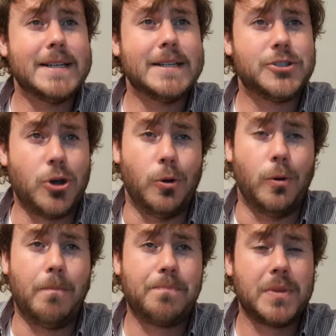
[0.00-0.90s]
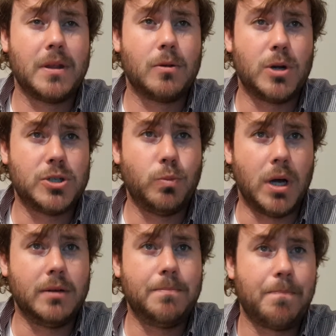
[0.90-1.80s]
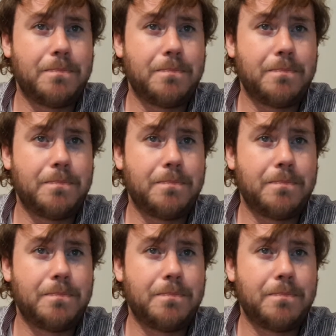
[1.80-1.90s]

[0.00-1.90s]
So, question 1.